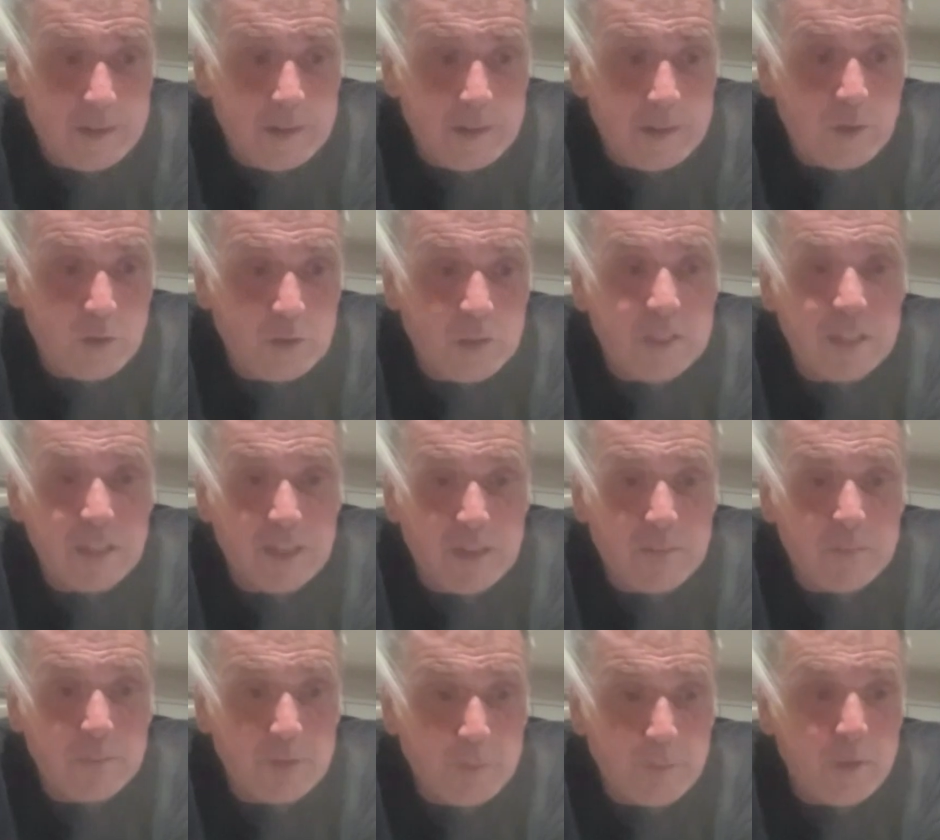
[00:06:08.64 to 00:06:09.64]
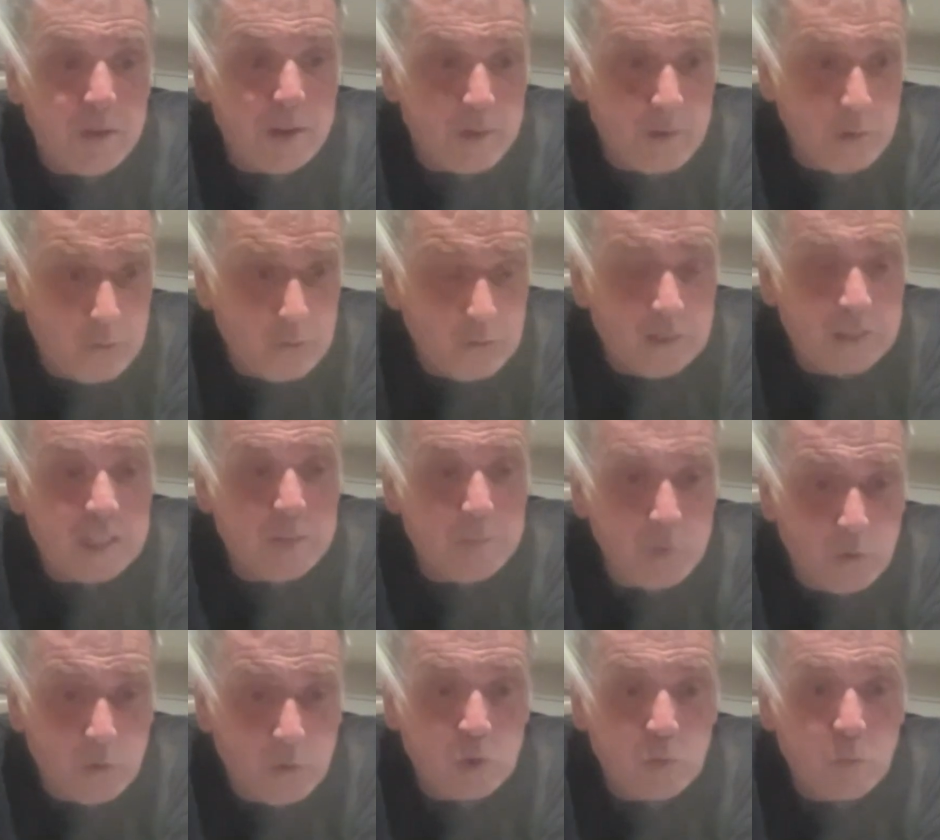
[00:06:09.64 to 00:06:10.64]
a good team, and we had a good team, a
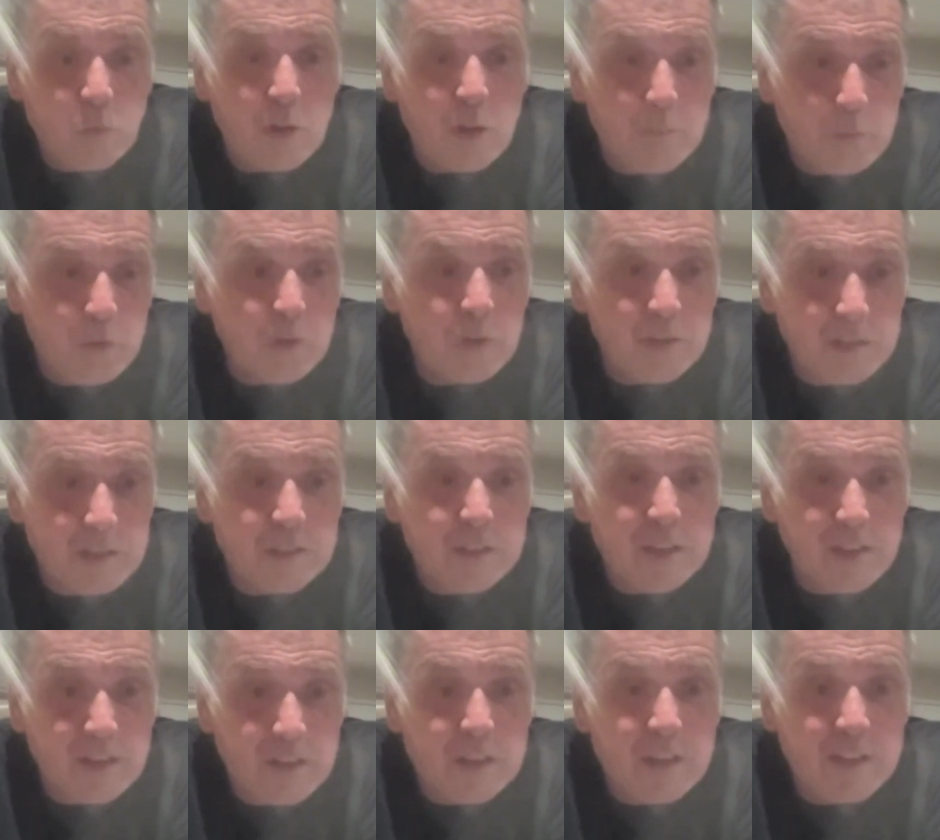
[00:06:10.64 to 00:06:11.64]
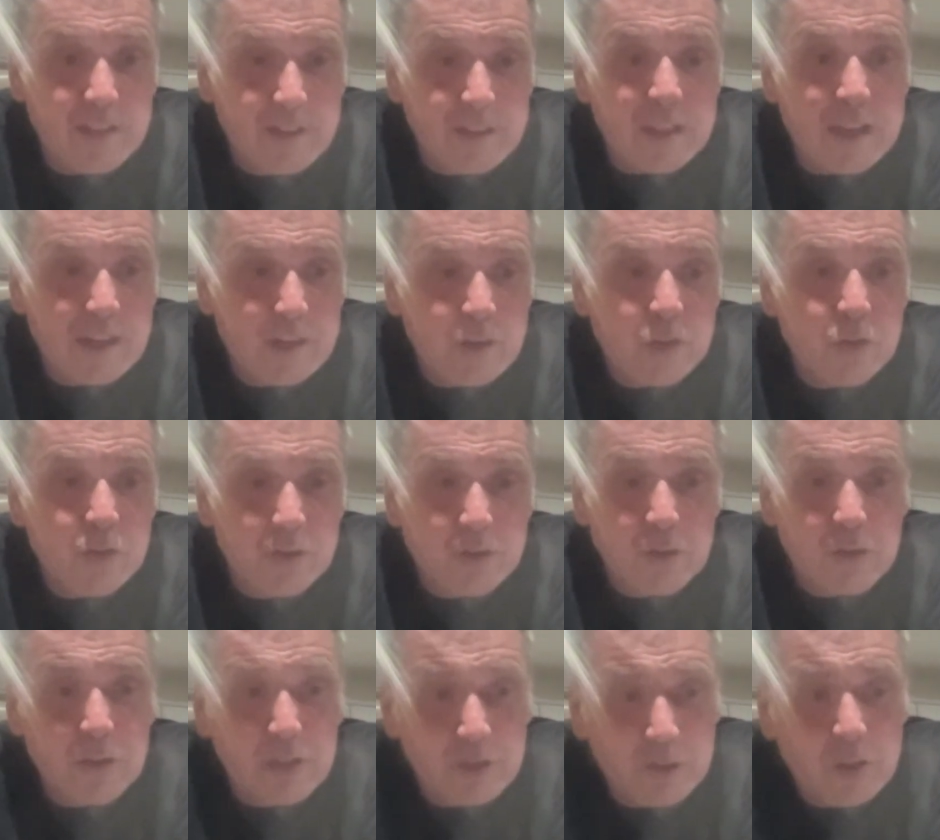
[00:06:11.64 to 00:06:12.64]
good squad, but that
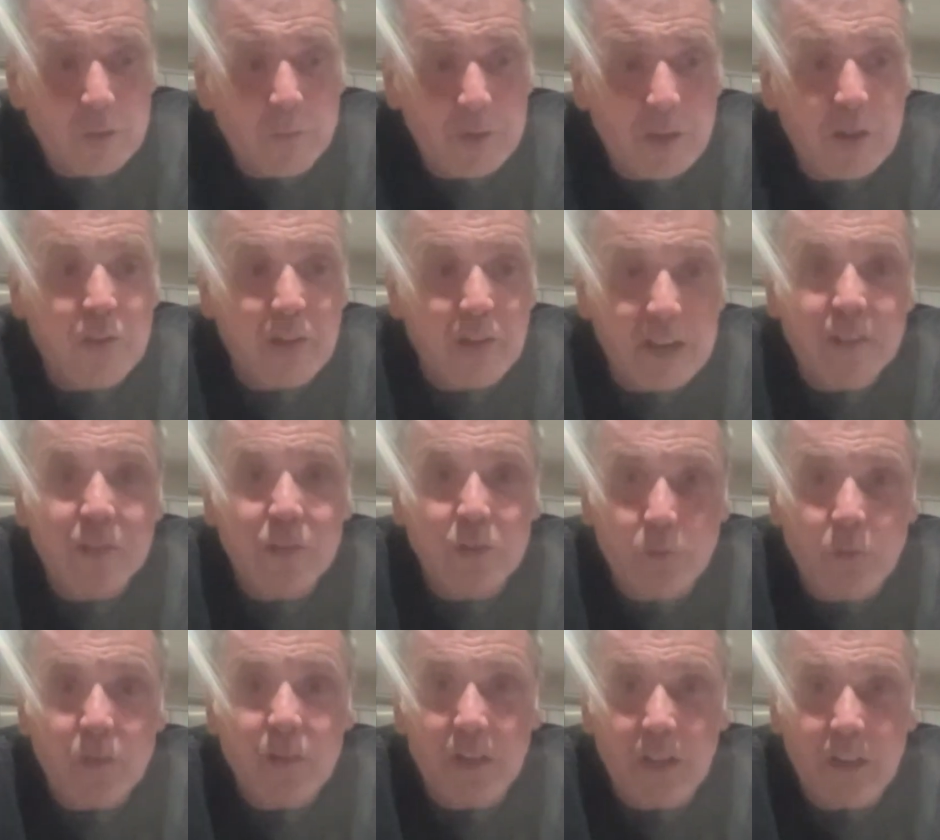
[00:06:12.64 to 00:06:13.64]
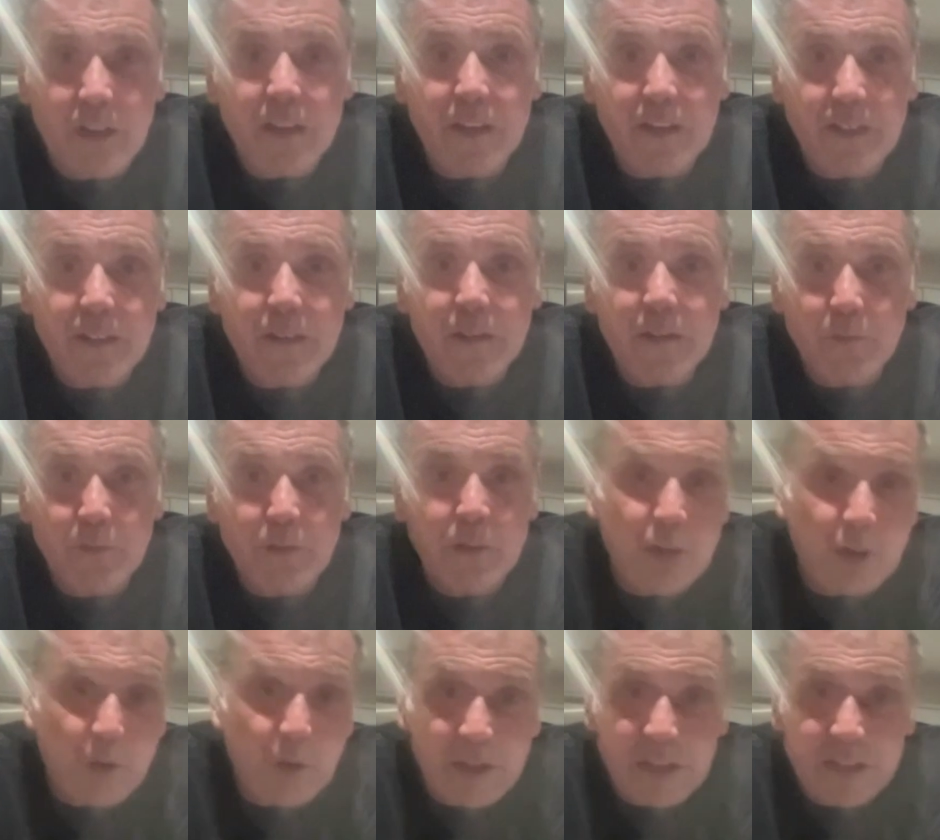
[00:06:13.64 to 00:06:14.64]
it's got to be a great squad, like,
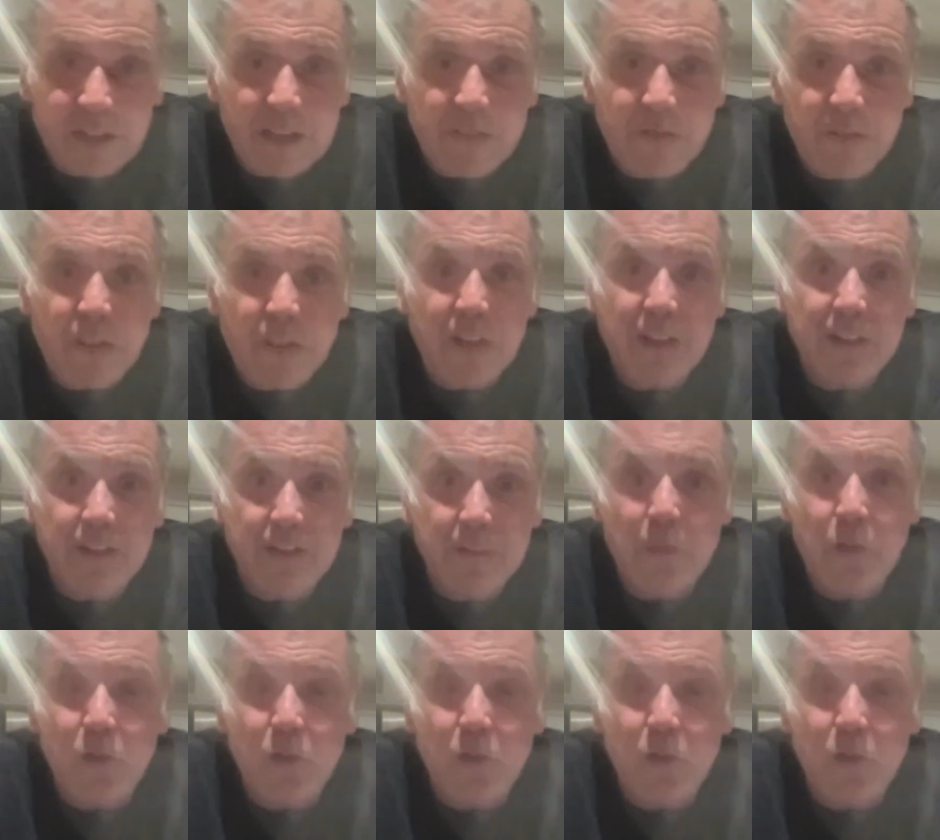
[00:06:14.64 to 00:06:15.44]
you know, that's everything.